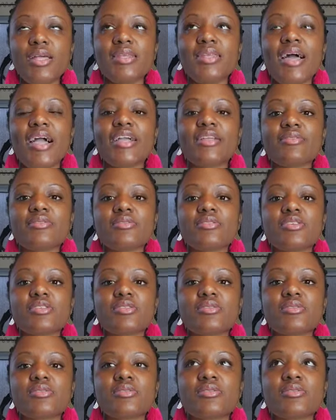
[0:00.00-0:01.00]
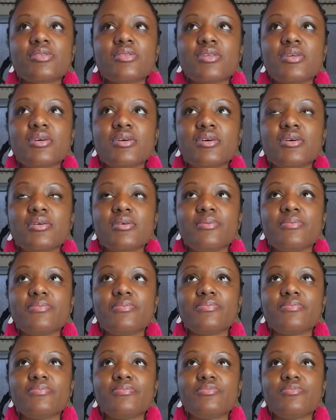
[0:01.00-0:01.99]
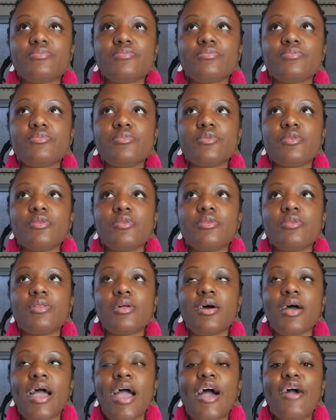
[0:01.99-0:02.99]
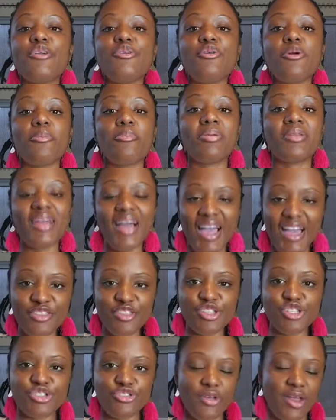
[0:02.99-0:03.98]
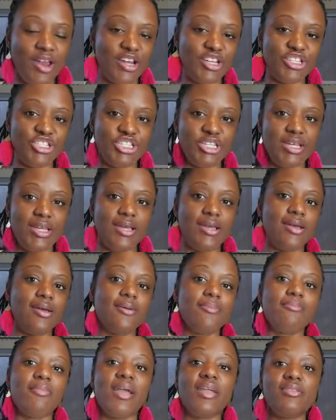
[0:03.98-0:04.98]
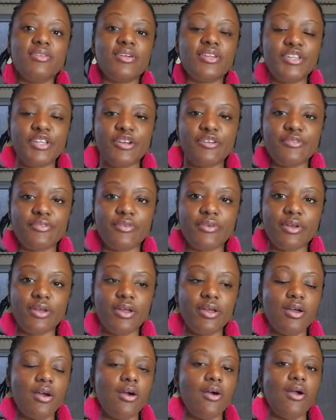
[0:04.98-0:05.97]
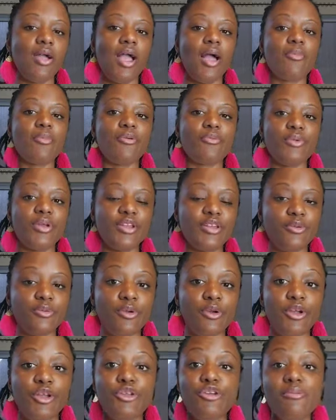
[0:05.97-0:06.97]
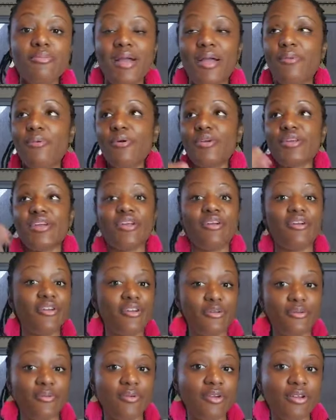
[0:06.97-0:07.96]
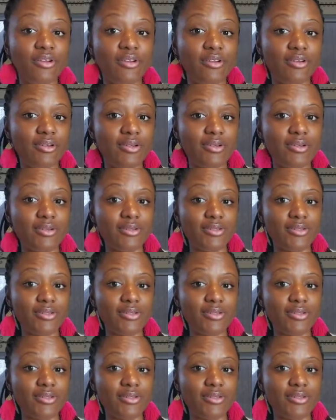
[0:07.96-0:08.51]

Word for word: like the the the how you apply the strategy may look different. Okay, I'm gonna read the word. You may want to hear the word